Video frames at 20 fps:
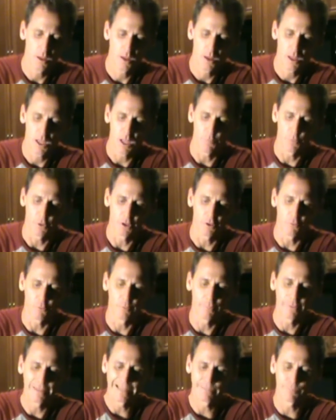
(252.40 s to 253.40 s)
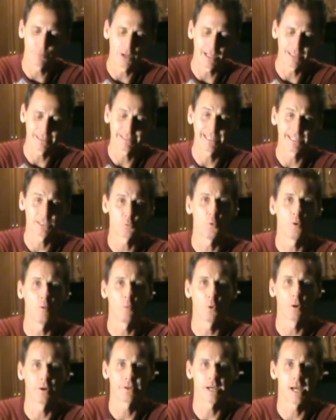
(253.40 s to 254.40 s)
and we're going to repeat the process one
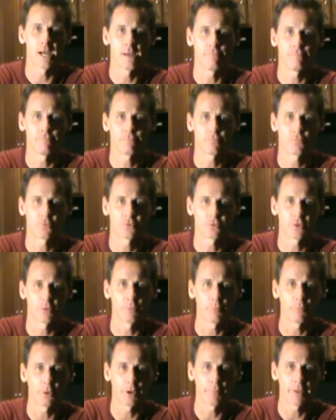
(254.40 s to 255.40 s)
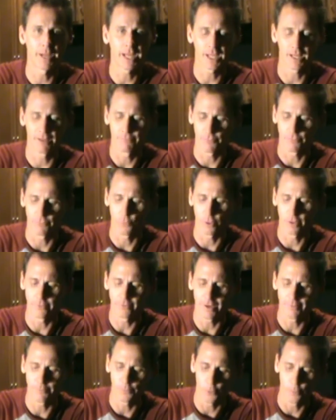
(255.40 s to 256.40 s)
more time. So I'm going to put it back in for
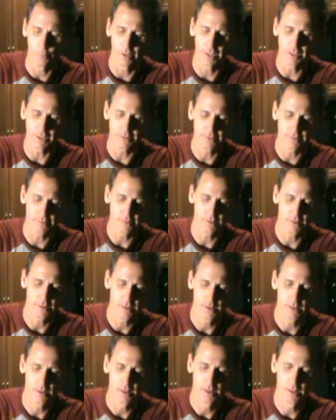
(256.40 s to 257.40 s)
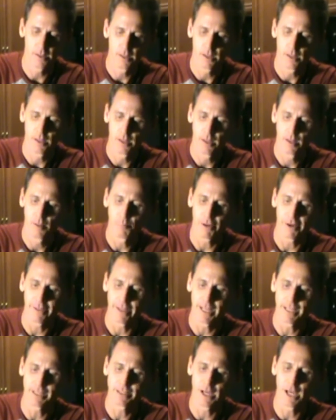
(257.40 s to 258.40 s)
45 more minutes. By
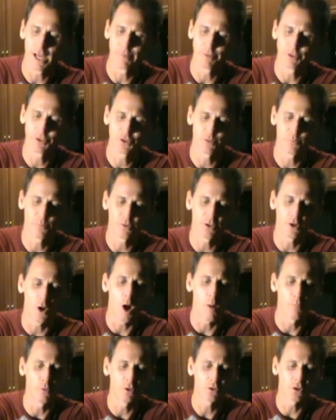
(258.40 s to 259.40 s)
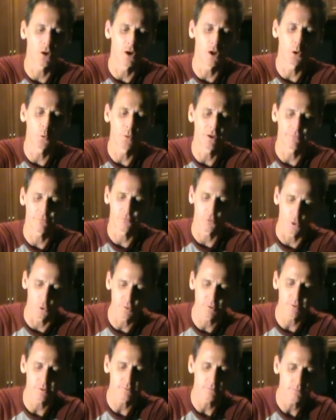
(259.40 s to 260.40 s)
that time it should be almost all the way
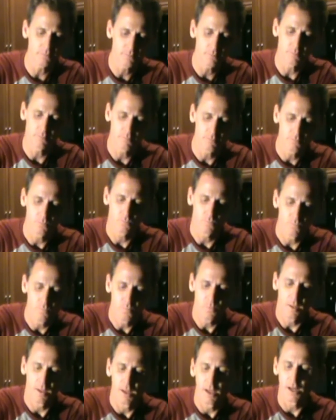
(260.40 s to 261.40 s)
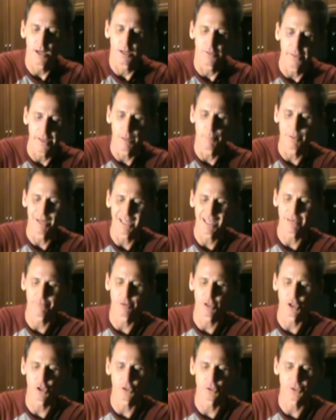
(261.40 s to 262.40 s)
frozen. And then I'm going to give
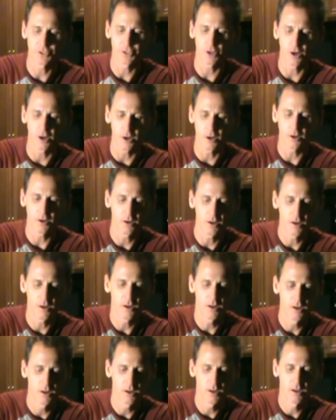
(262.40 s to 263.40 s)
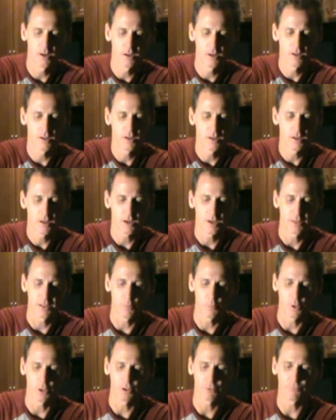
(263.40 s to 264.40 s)
it a good stir, and
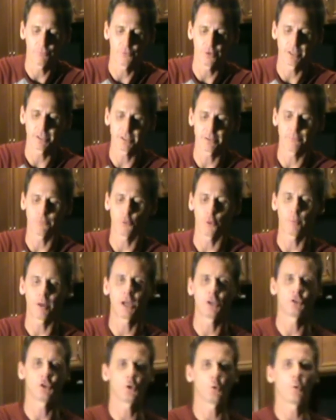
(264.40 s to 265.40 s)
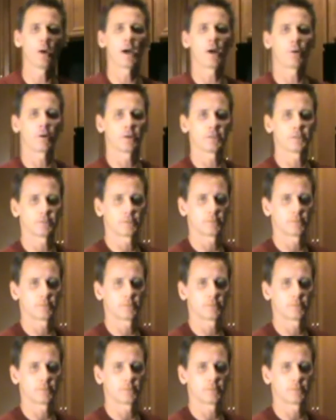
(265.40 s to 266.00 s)
then we're going to freeze it for about 2 hours.